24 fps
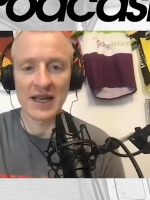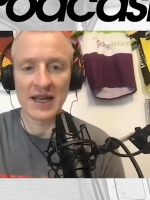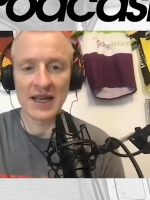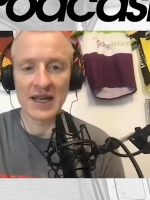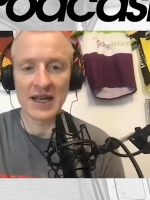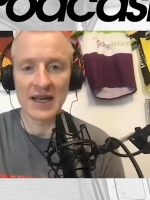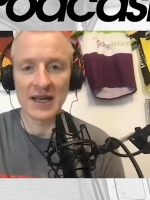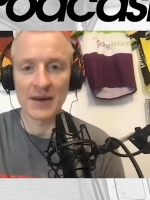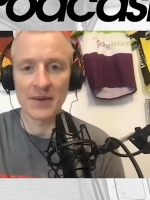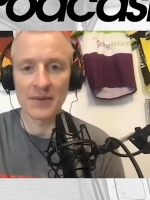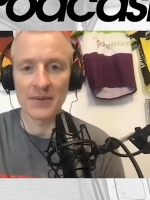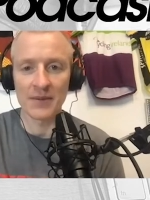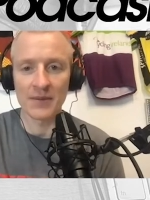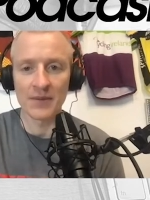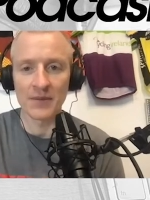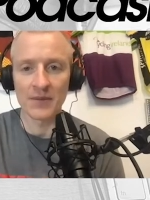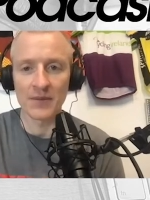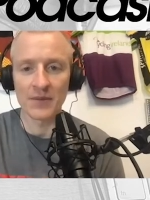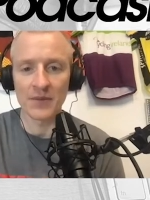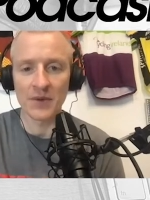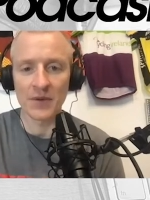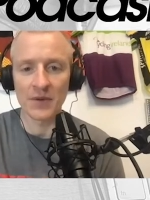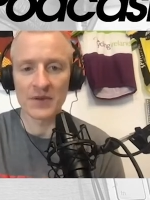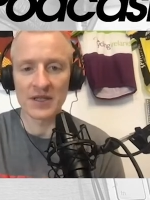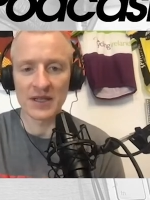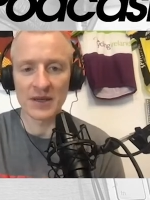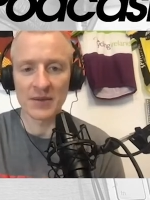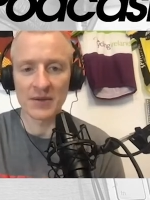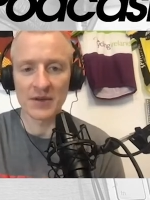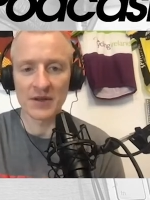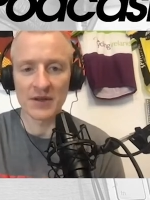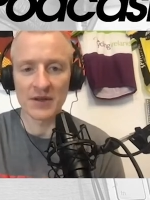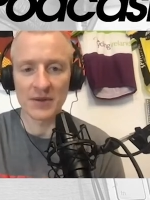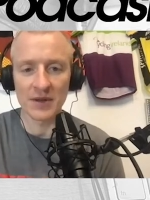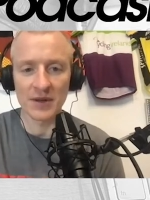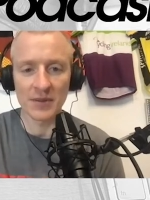um, what was the name
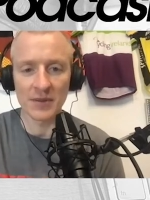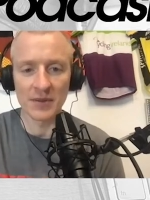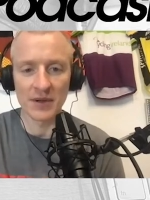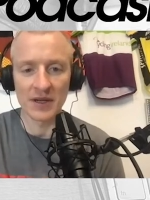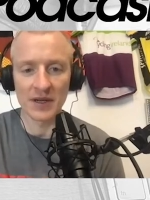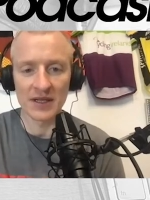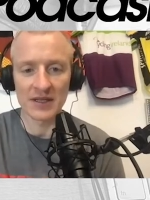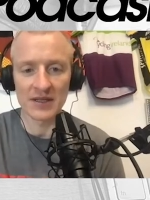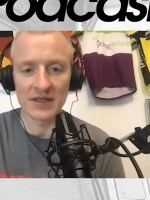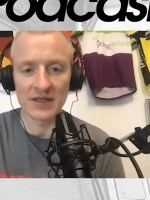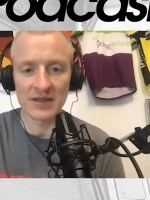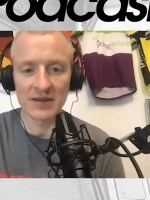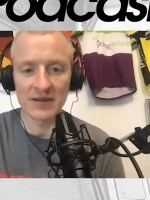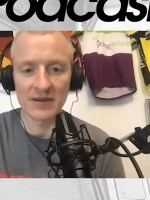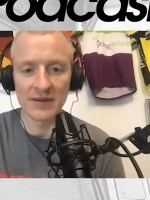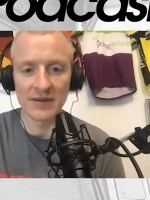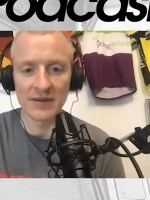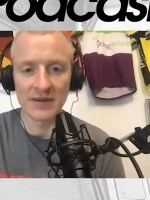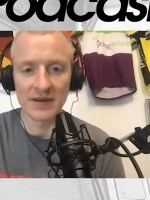of the, the place?